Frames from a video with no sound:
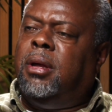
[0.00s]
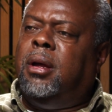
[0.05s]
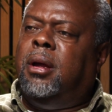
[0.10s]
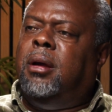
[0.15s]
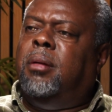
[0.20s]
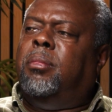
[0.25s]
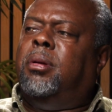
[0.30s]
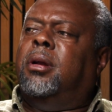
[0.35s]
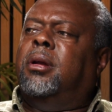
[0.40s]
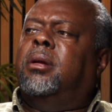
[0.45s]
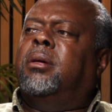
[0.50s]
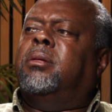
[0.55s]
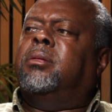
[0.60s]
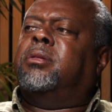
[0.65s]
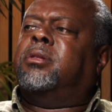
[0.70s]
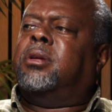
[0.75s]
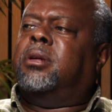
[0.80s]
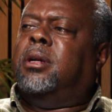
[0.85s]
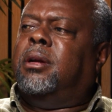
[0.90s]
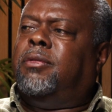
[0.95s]
pollutants
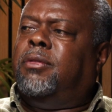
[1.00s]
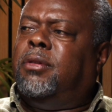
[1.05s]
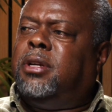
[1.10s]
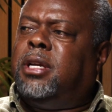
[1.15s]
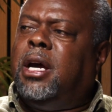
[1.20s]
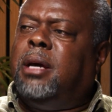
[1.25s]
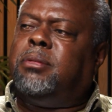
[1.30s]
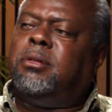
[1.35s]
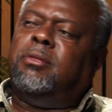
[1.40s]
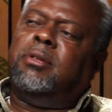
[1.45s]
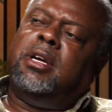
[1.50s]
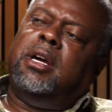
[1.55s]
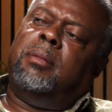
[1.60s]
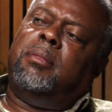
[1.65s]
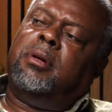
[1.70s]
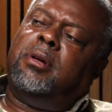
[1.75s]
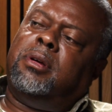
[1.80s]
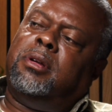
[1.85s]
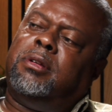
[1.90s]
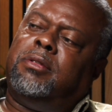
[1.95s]
or different types of
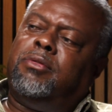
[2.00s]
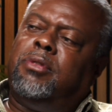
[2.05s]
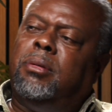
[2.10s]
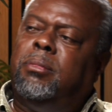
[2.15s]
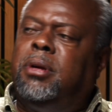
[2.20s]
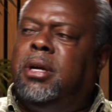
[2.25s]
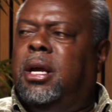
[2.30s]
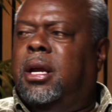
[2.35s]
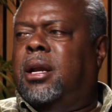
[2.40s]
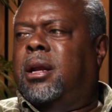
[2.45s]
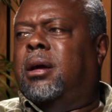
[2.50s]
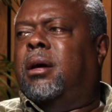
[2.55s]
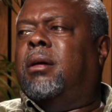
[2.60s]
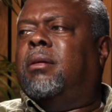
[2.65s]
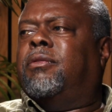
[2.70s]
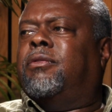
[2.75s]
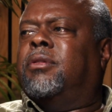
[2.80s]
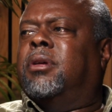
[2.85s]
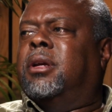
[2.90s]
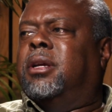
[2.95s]
chemicals from getting
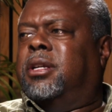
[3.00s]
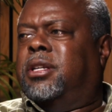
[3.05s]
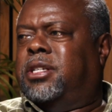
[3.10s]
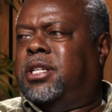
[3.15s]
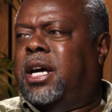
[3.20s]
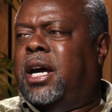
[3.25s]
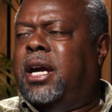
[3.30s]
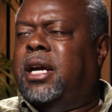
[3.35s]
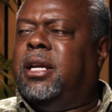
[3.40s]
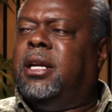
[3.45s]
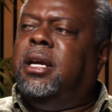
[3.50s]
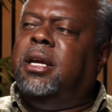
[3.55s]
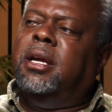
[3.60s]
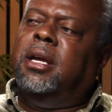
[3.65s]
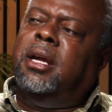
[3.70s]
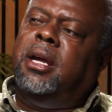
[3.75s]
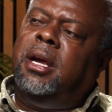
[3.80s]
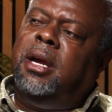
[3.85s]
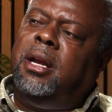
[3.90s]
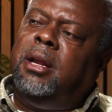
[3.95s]
off site
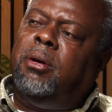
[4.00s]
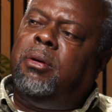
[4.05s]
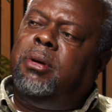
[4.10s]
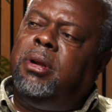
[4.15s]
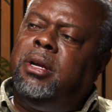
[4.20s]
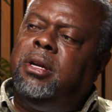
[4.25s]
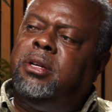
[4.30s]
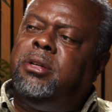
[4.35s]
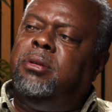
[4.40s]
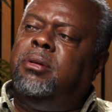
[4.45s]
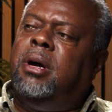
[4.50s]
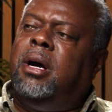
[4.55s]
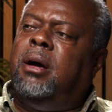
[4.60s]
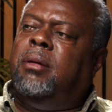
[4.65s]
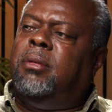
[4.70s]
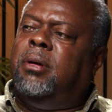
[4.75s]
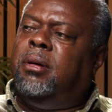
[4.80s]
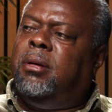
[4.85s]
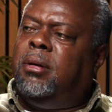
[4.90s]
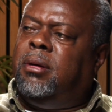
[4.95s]
and on into
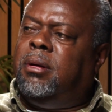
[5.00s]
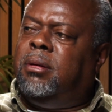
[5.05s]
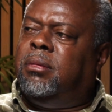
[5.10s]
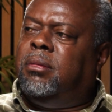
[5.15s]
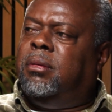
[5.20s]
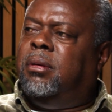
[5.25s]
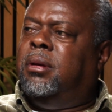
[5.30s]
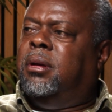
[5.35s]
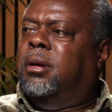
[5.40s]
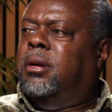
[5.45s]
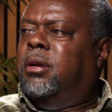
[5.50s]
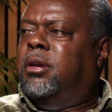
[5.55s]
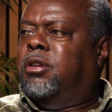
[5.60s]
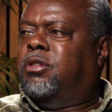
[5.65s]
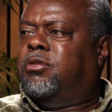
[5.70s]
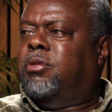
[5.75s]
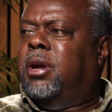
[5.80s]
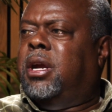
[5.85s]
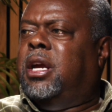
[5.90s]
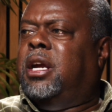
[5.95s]
our
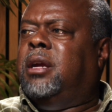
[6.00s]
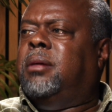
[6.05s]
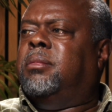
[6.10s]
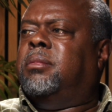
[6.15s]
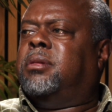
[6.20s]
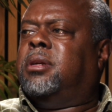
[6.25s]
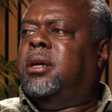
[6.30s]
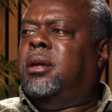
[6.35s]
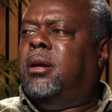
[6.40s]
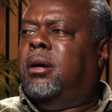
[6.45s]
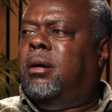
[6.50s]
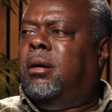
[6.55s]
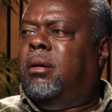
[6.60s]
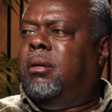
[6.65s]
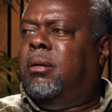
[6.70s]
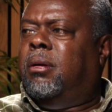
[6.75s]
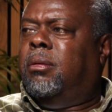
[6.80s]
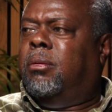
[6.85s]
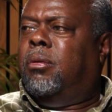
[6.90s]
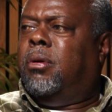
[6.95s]
streams and
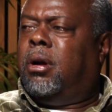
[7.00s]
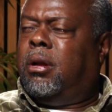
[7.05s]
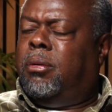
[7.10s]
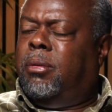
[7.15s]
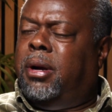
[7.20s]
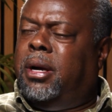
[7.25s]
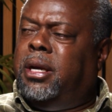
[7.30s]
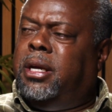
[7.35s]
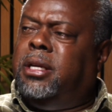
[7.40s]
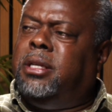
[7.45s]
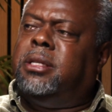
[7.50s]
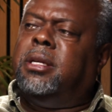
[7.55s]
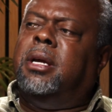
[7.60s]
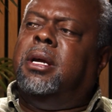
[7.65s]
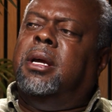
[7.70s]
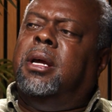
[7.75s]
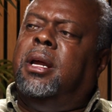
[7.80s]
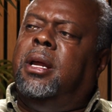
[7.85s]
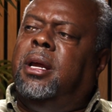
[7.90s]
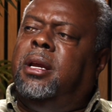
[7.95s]
our waterways
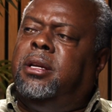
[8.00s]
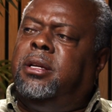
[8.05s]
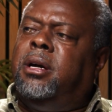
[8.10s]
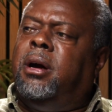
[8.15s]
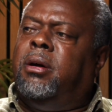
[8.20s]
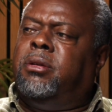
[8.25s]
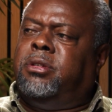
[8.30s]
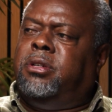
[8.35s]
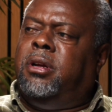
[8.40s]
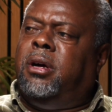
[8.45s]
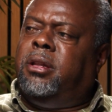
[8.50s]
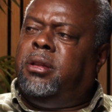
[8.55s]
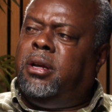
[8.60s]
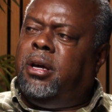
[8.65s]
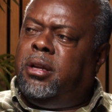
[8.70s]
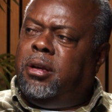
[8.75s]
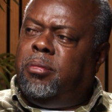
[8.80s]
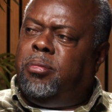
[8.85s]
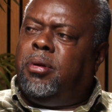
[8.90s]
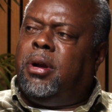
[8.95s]
and causing
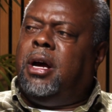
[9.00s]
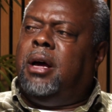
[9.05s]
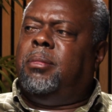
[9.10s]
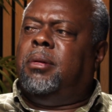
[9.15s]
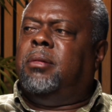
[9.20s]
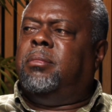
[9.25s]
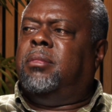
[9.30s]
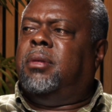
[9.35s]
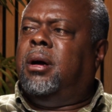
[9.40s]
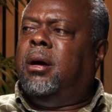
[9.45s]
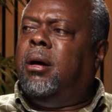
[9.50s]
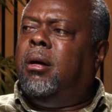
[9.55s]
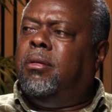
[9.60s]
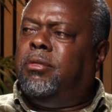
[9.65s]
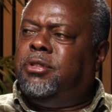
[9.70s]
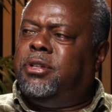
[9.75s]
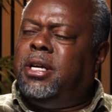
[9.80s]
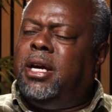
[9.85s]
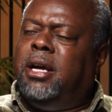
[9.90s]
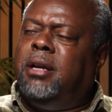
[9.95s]
another problem,
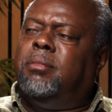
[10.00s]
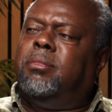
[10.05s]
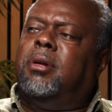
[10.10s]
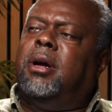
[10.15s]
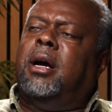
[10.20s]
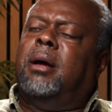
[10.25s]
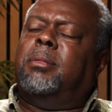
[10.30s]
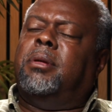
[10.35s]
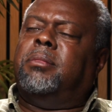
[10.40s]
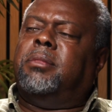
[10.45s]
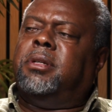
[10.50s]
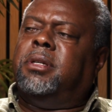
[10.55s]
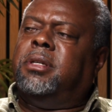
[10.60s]
off-site problems and